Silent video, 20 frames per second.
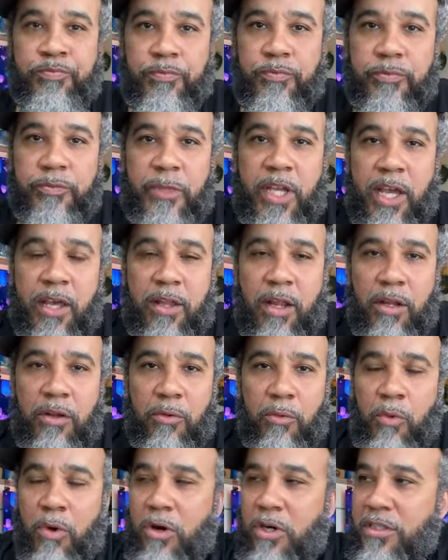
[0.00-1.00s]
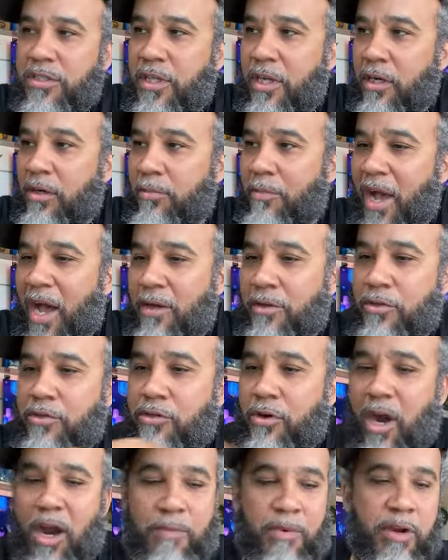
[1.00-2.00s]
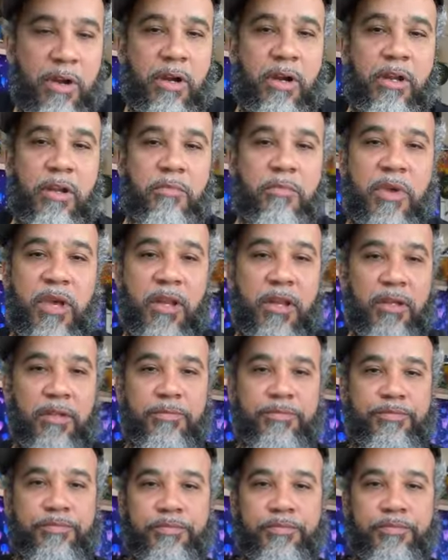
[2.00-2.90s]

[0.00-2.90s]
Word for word: Yeah, they're the ones that are about to drop here in a minute.